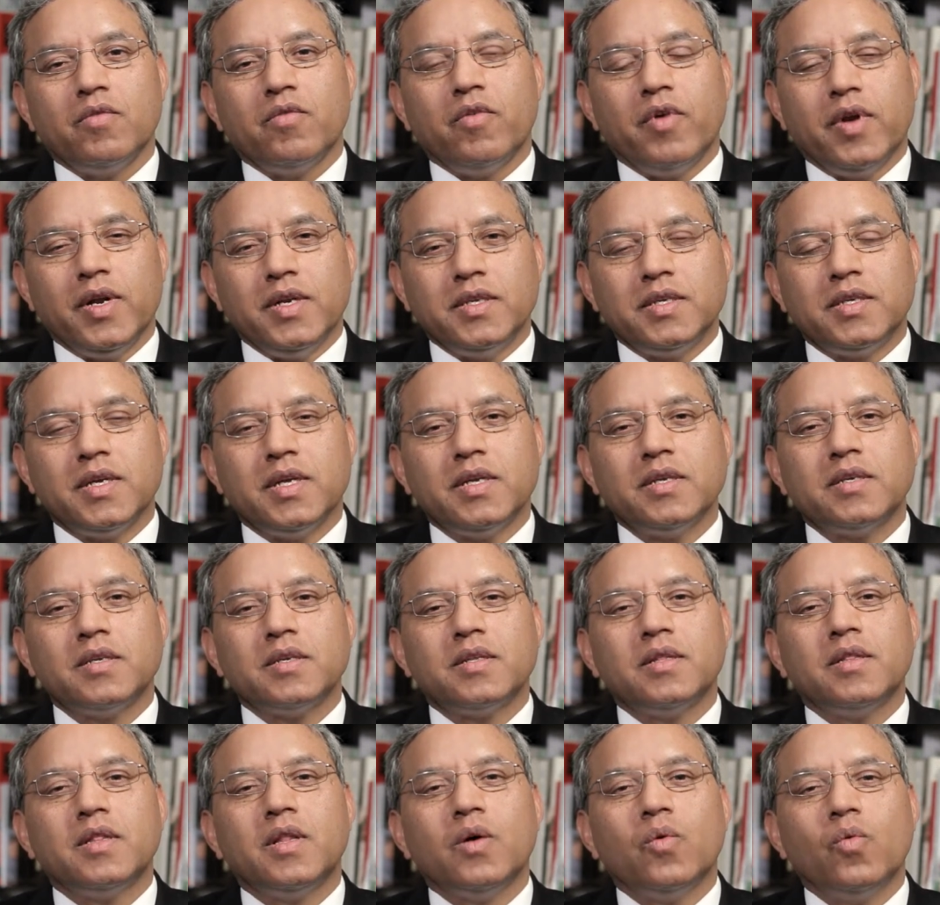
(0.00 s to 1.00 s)
For
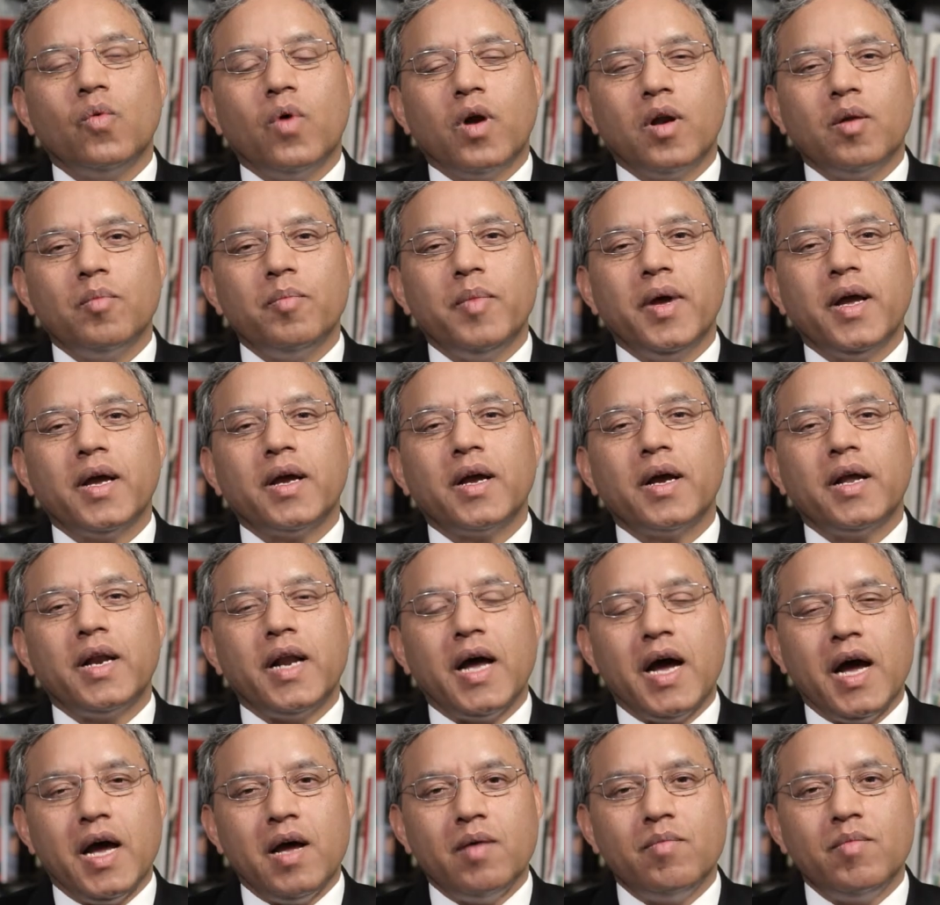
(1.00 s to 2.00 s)
instance, the World Bank
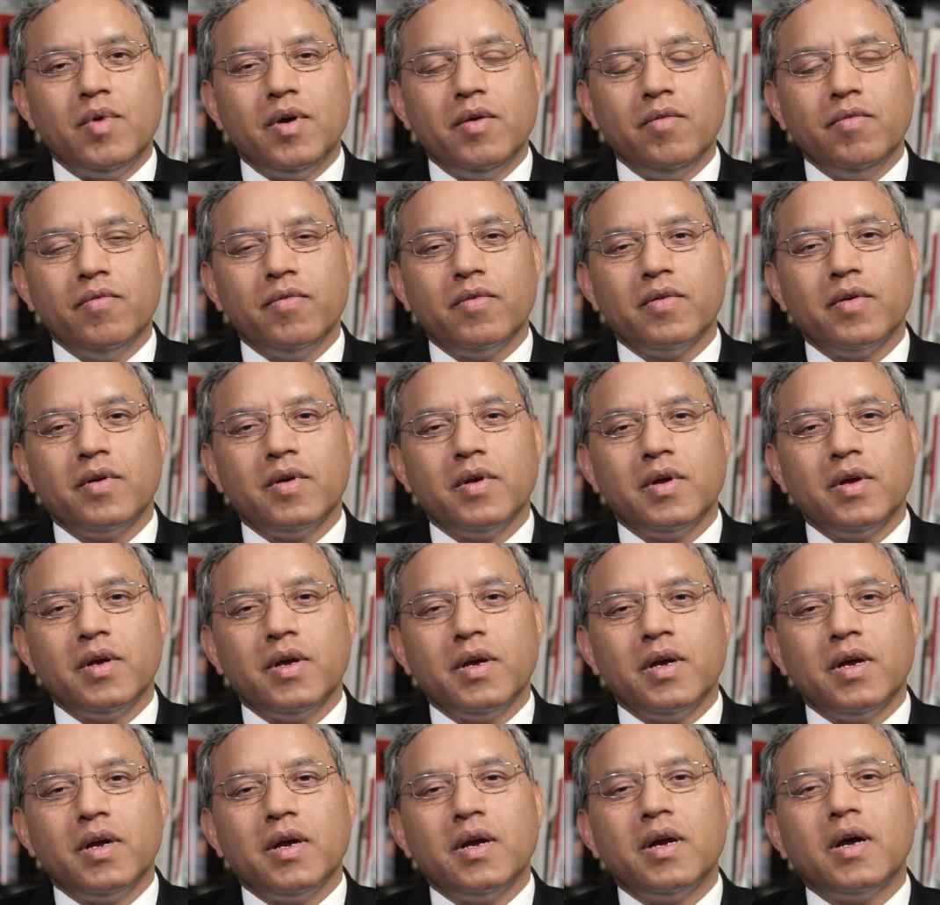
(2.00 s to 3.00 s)
and IMF
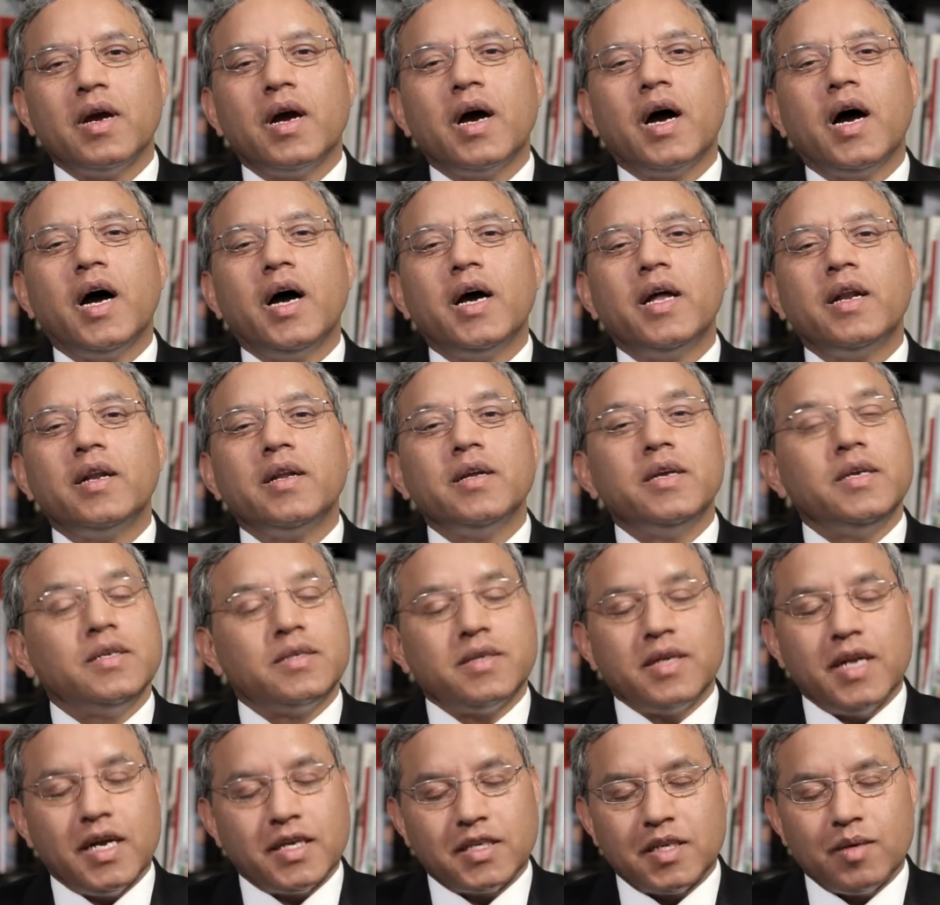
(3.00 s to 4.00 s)
and
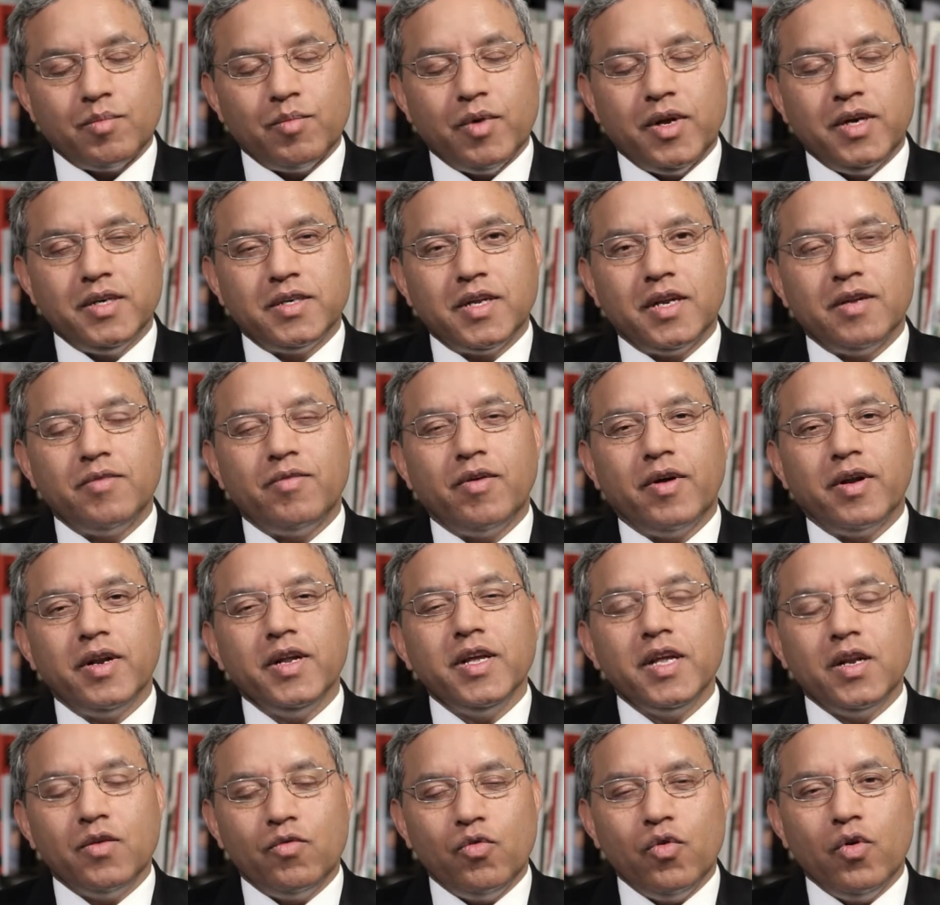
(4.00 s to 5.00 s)
International Monetary Fund
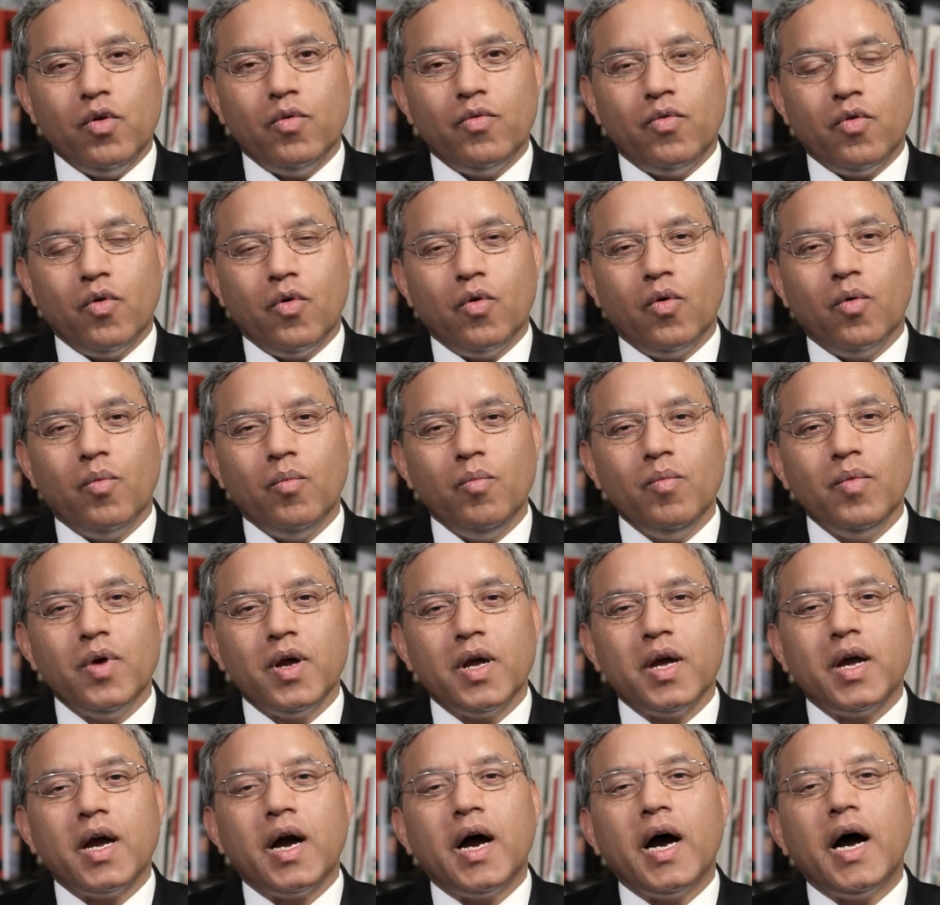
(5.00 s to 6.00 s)
in full form
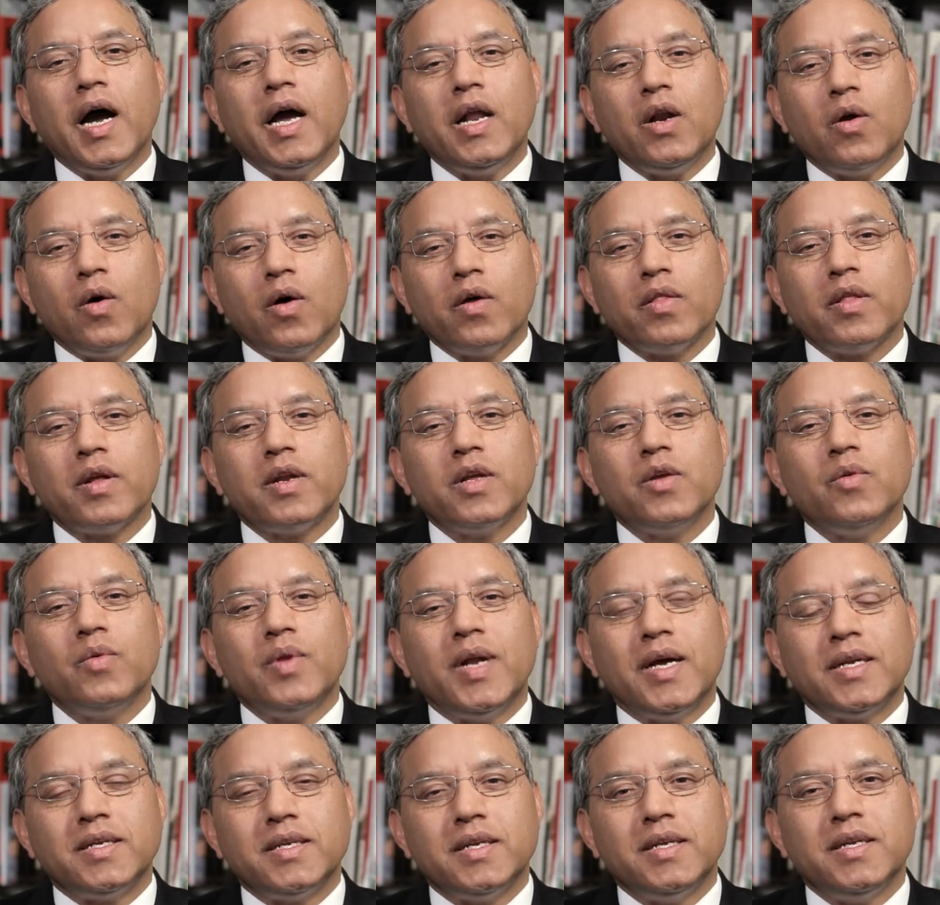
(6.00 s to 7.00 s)
and other
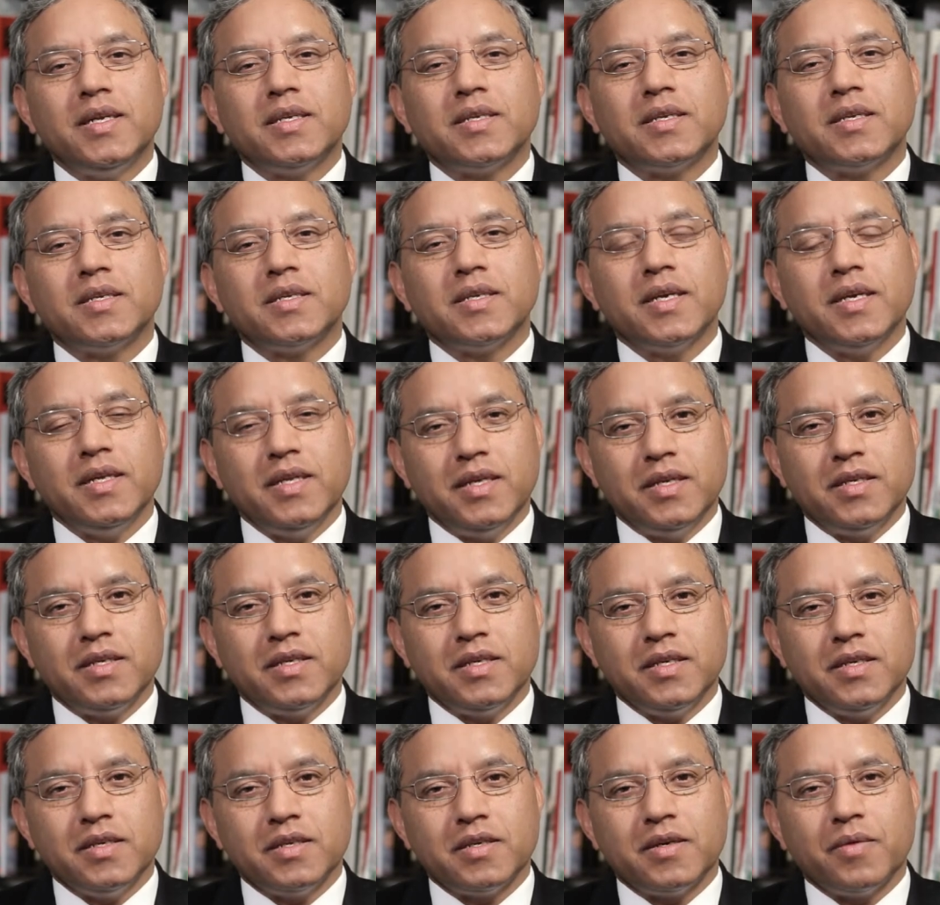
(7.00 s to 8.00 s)
United Nations
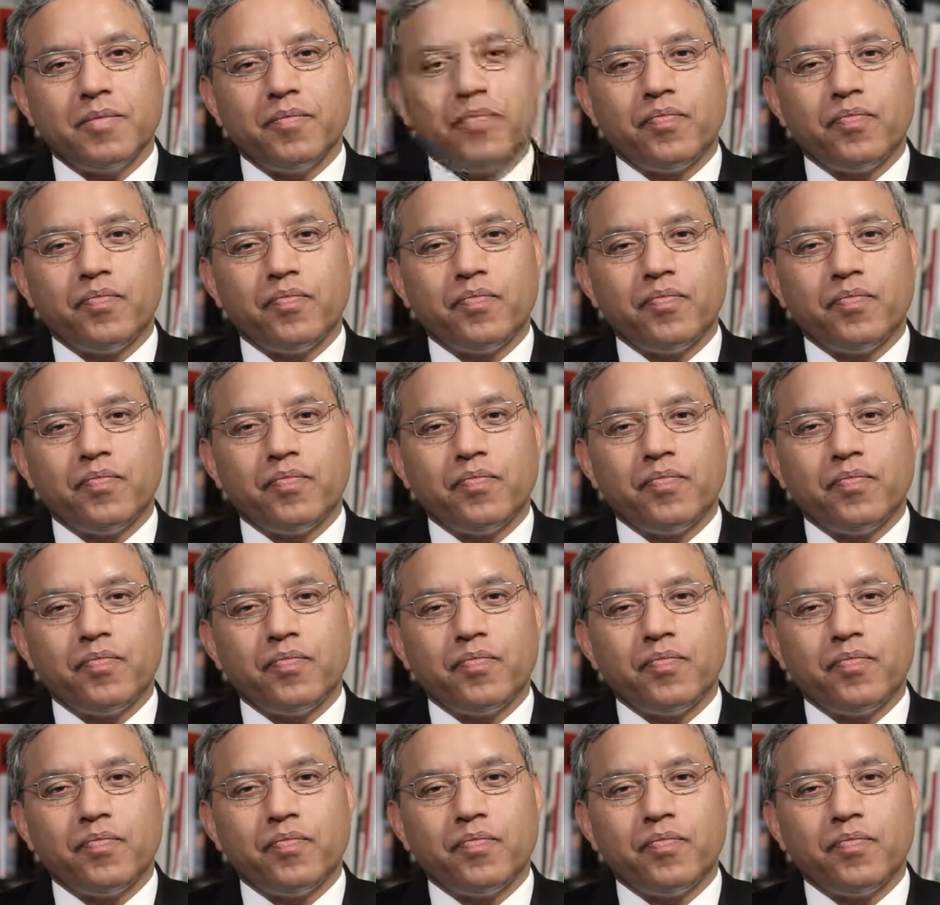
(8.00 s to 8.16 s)
agencies.